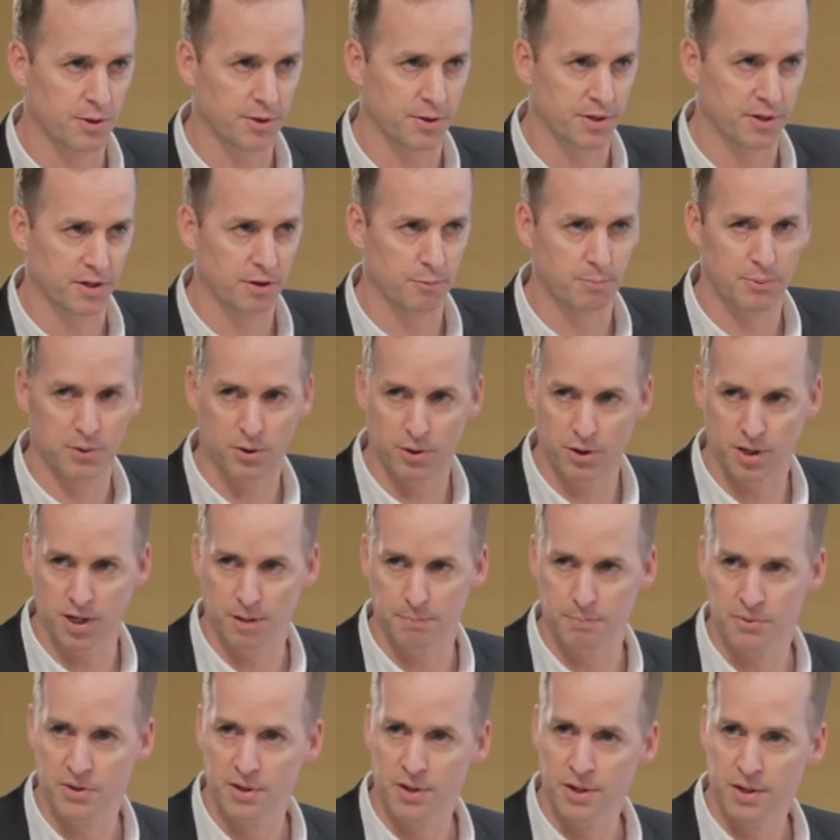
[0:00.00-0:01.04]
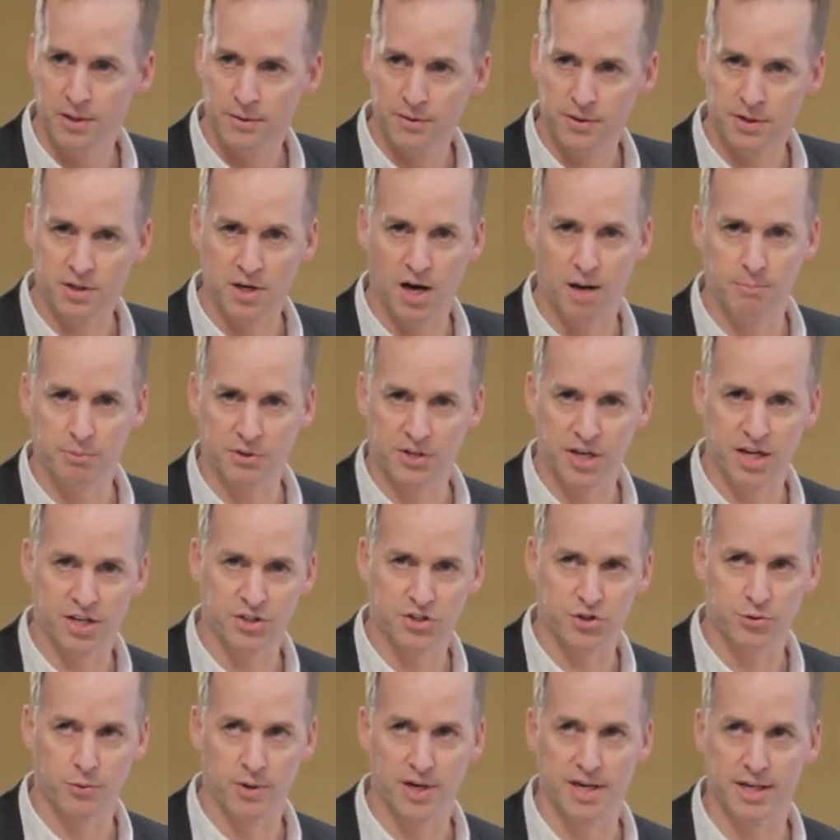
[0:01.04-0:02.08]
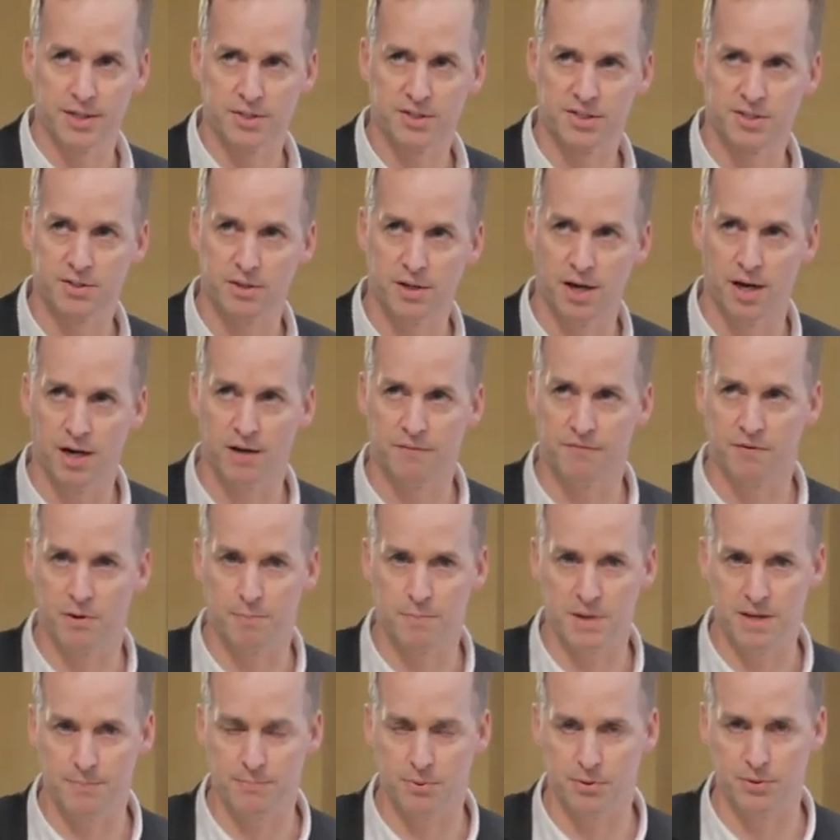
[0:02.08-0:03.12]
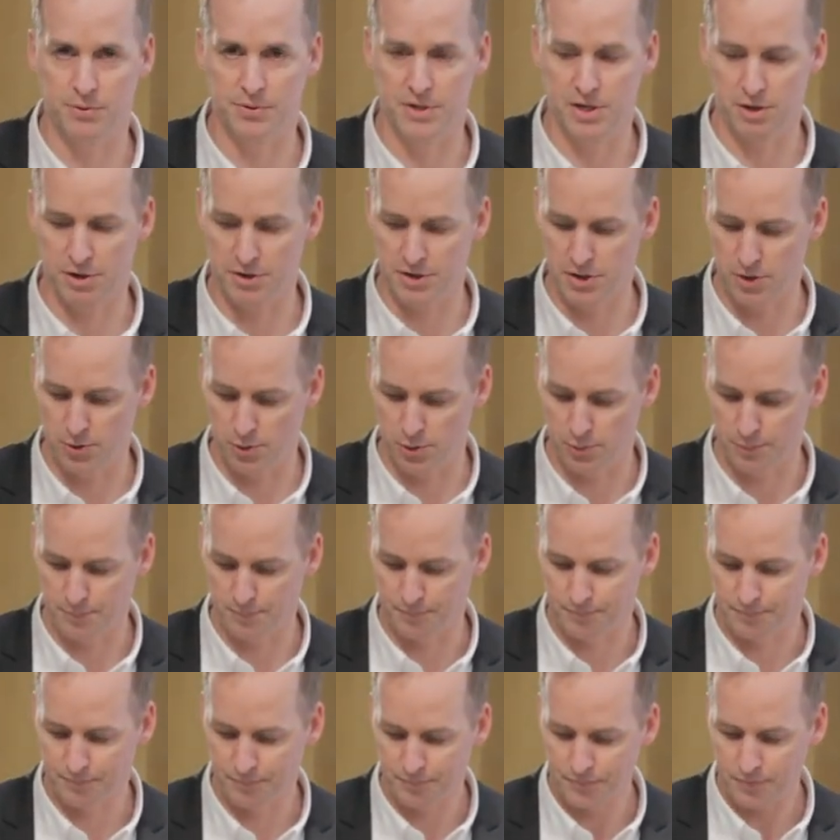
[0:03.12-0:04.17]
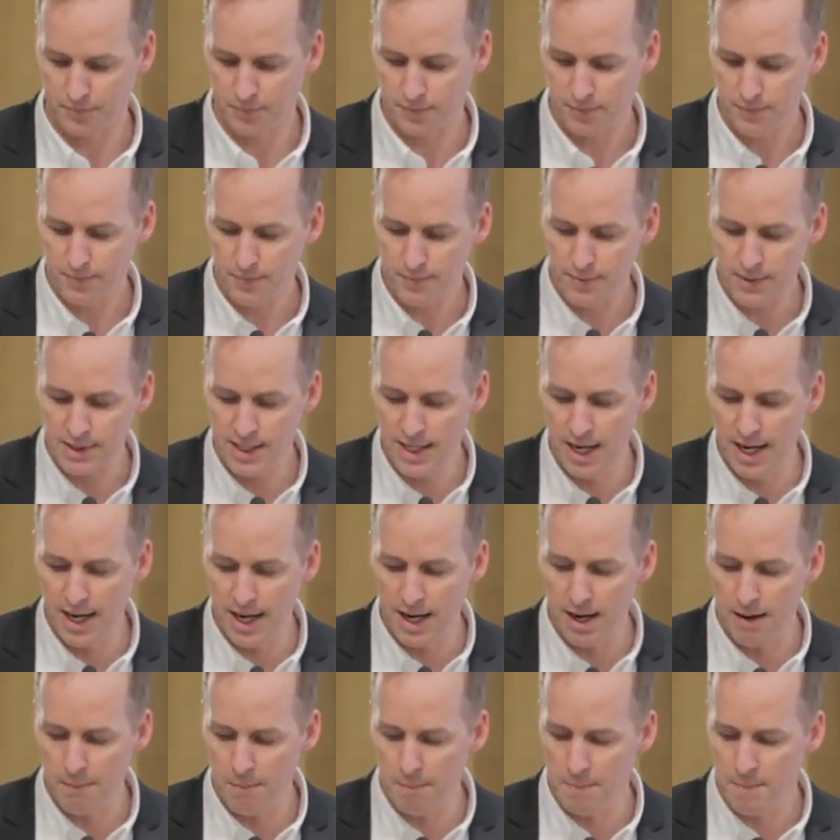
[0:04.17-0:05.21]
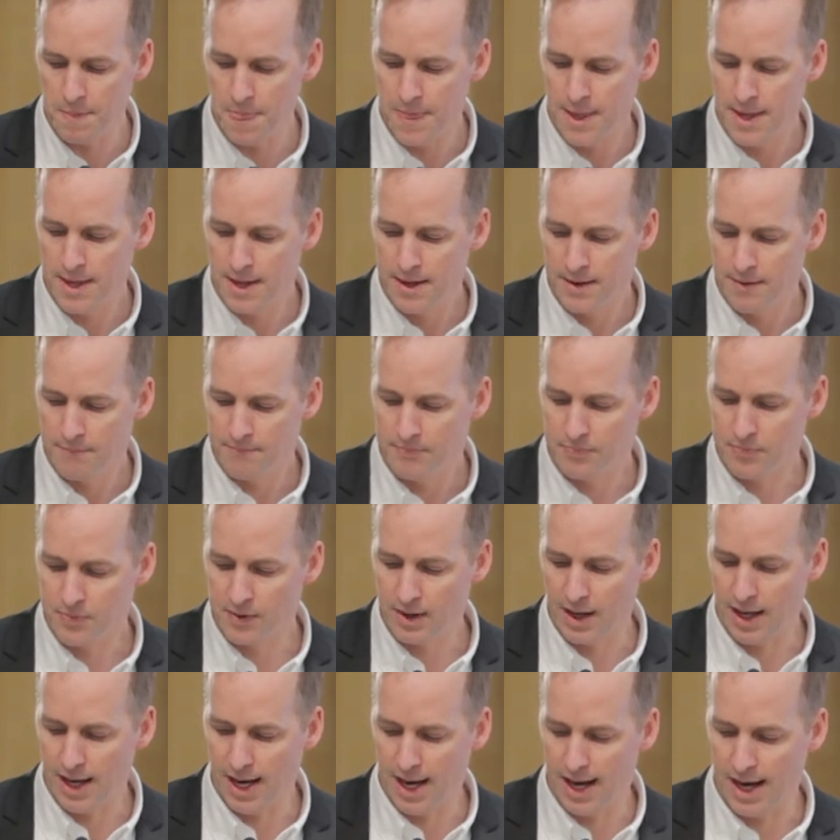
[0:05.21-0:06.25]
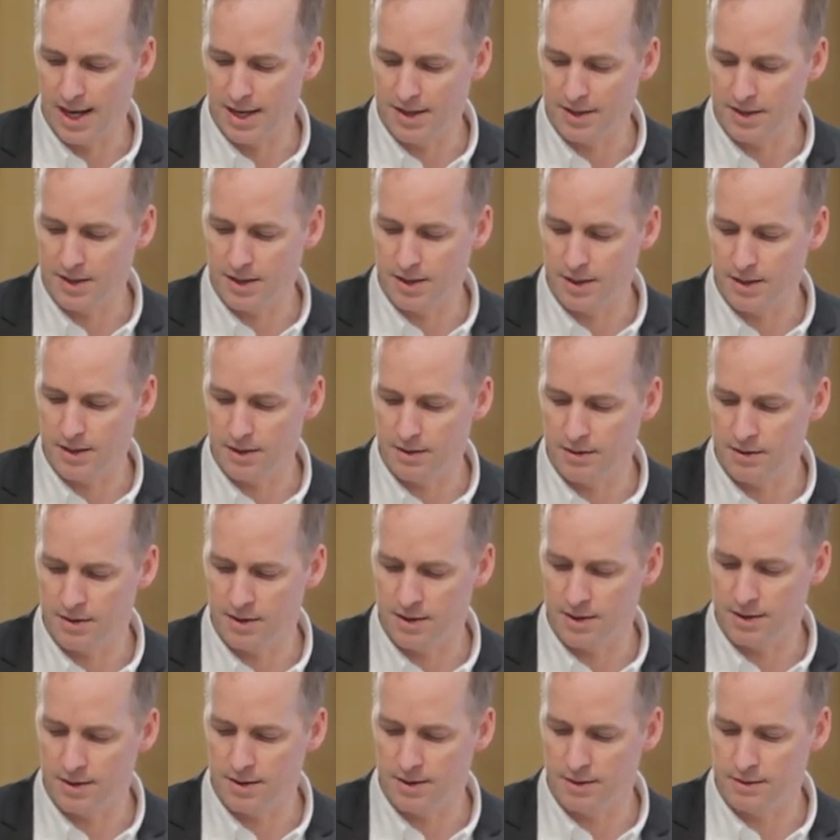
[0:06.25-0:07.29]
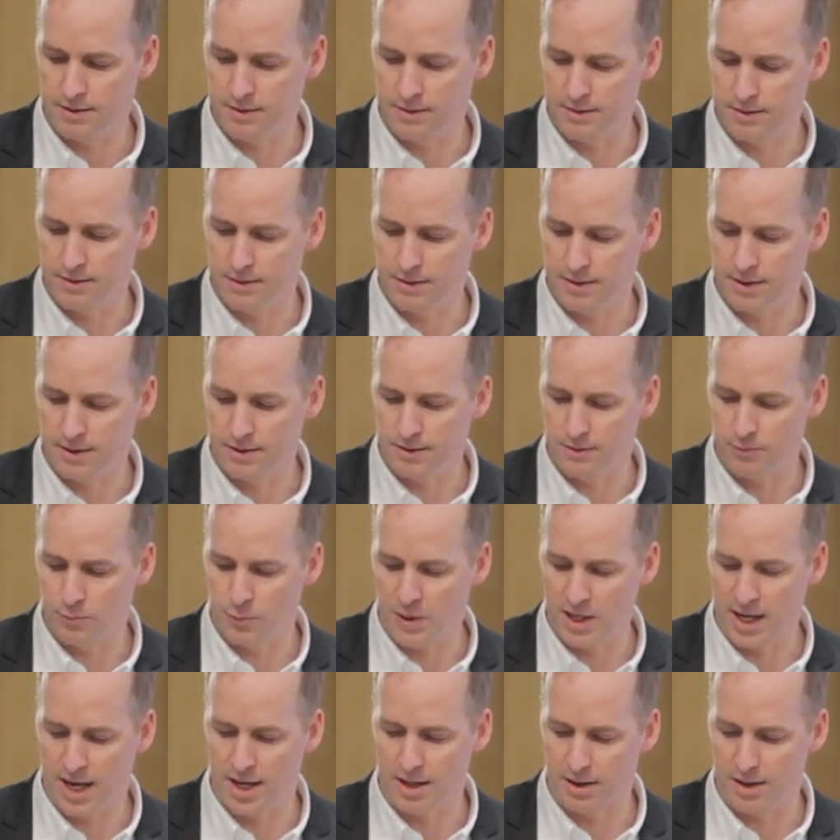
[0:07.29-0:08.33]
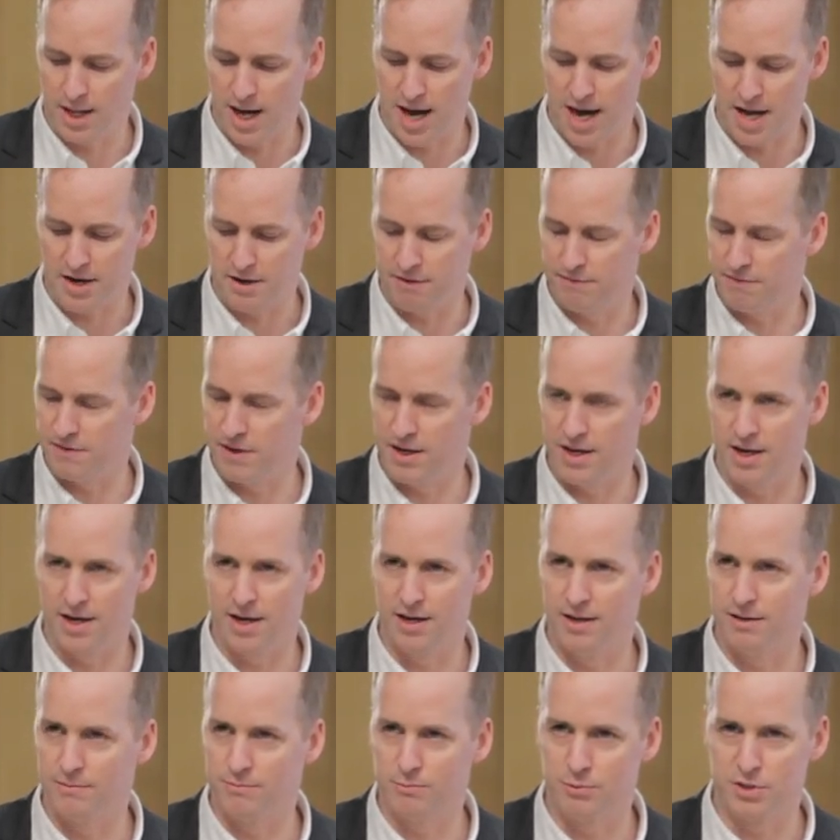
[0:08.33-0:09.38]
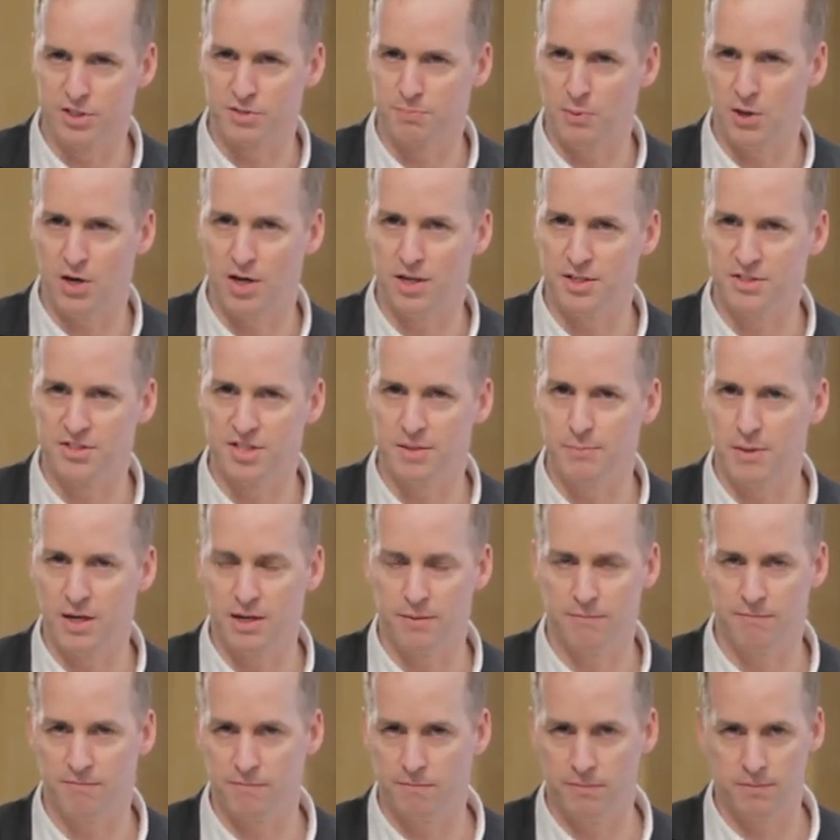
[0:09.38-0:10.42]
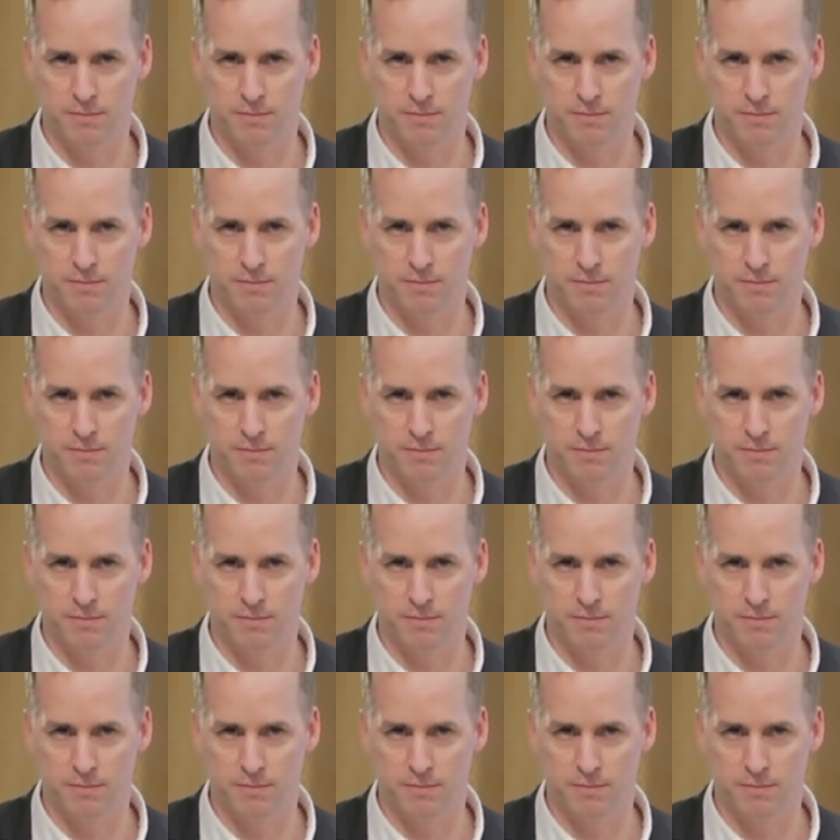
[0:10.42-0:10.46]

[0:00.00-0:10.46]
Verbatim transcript: and it'll pull up the complication rates uh, for people near you. Um, and the, we got a lot of uh, response. I mean,